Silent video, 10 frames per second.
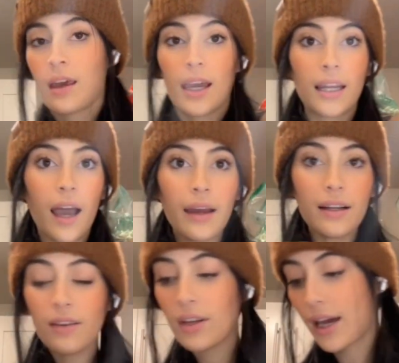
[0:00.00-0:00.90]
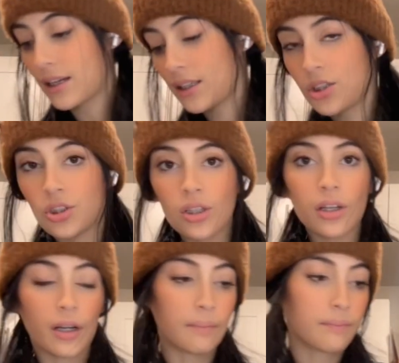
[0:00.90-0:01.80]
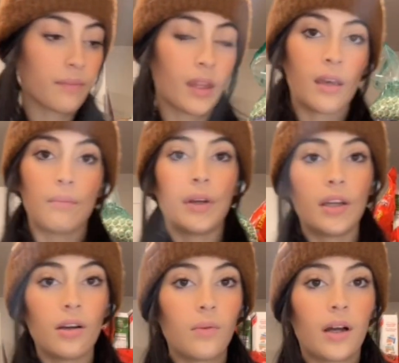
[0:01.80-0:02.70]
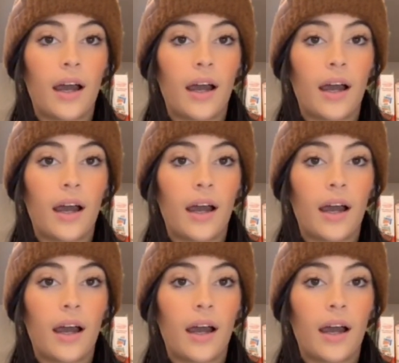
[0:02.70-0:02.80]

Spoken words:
And I didn't even add any sugar. But you know what?